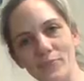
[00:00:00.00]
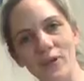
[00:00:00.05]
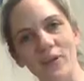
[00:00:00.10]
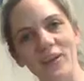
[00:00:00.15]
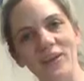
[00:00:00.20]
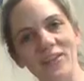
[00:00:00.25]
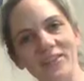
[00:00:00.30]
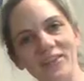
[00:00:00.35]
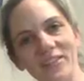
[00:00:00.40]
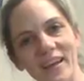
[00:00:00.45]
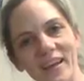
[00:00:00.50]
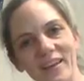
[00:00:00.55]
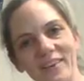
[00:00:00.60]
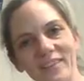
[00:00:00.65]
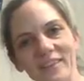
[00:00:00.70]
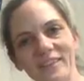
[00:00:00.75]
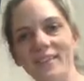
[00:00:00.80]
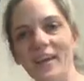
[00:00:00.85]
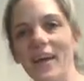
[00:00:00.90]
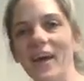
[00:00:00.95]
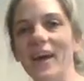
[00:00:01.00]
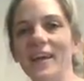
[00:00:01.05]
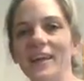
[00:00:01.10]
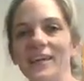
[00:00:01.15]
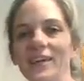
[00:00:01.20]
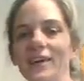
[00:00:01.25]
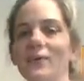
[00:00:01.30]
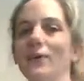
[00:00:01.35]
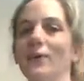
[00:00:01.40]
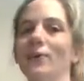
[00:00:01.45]
process and
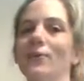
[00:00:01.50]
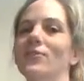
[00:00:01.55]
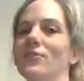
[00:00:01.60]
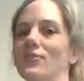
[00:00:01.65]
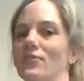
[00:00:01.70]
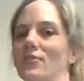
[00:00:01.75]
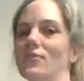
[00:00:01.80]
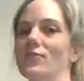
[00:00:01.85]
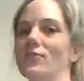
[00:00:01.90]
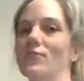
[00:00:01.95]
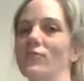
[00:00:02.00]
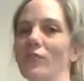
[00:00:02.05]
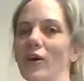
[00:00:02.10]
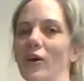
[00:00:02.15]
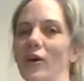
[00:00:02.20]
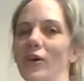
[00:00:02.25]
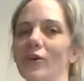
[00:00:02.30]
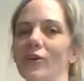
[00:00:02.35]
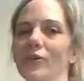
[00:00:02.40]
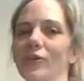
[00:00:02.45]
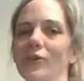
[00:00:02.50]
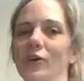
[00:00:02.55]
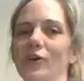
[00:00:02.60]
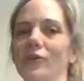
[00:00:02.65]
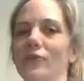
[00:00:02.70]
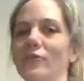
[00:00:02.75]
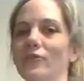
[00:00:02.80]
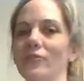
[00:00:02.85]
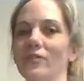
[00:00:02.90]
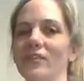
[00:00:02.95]
a constant flow
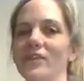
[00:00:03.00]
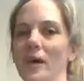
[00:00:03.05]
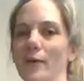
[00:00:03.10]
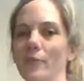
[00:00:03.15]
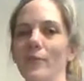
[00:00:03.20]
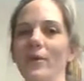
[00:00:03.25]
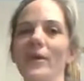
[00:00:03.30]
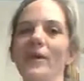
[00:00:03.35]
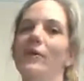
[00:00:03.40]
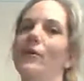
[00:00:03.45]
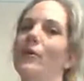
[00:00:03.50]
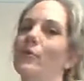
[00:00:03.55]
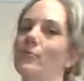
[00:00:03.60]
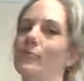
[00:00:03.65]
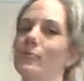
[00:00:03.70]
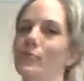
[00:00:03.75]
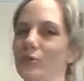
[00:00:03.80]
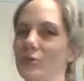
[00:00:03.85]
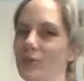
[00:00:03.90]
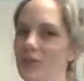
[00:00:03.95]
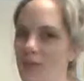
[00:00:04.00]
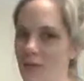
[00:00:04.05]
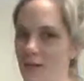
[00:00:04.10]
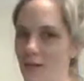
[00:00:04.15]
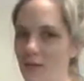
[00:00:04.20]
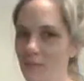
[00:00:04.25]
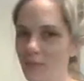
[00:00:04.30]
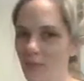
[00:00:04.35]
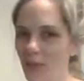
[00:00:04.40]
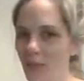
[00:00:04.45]
of yummy kombucha.